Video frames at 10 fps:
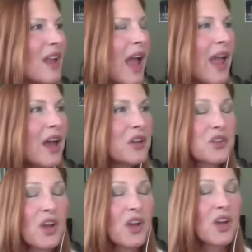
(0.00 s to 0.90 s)

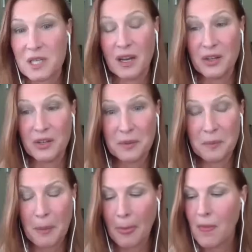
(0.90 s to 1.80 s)
And I was tired.
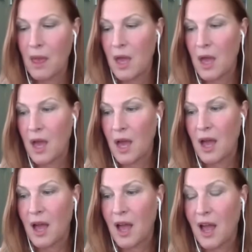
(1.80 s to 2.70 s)

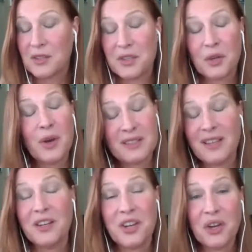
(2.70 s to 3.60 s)
And so I
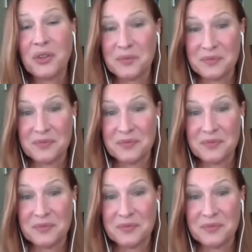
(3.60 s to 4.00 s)
said no.